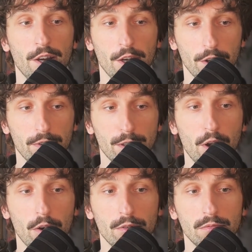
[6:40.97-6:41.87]
You will
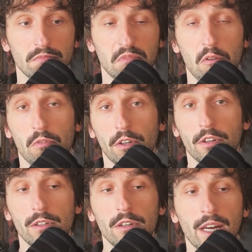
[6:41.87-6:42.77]
know what
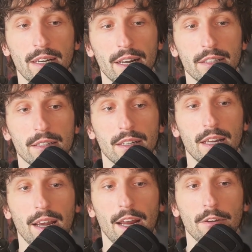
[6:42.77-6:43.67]
you're looking at,
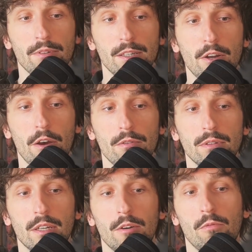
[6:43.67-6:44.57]
and you will
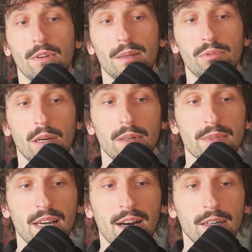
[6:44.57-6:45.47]
know what the problems
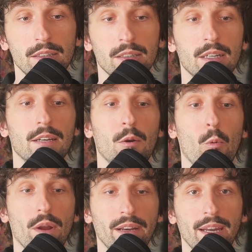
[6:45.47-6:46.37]
are,
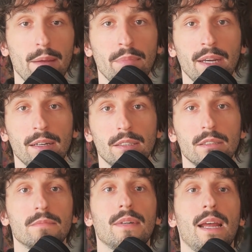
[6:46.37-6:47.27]
when they
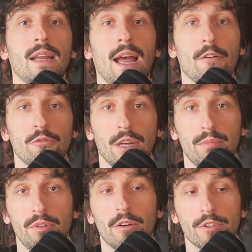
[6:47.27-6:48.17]
appear, and how to
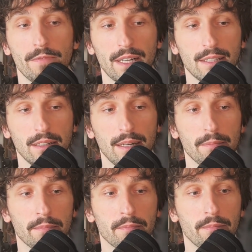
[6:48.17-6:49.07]
approach fixing
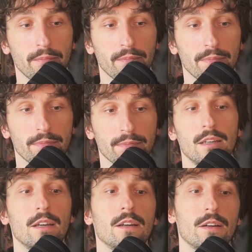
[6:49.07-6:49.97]
them.
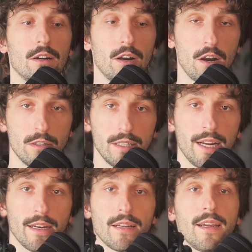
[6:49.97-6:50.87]
All
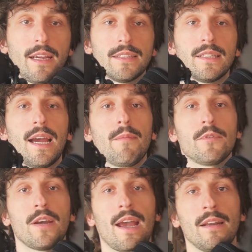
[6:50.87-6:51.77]
right, it's time
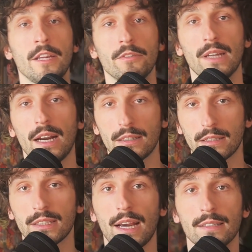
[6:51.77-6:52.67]
to head into the
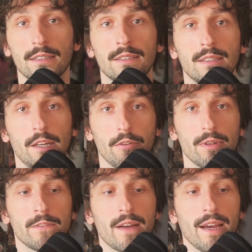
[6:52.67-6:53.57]
exercises that you will
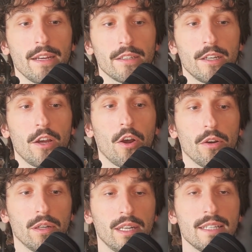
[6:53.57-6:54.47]
find
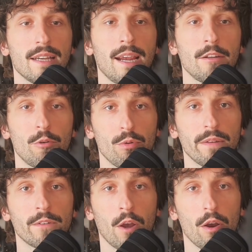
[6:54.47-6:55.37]
on
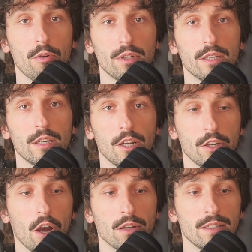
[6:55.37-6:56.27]

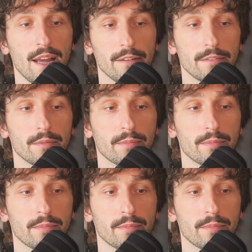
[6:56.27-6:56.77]
designwithcode.dev.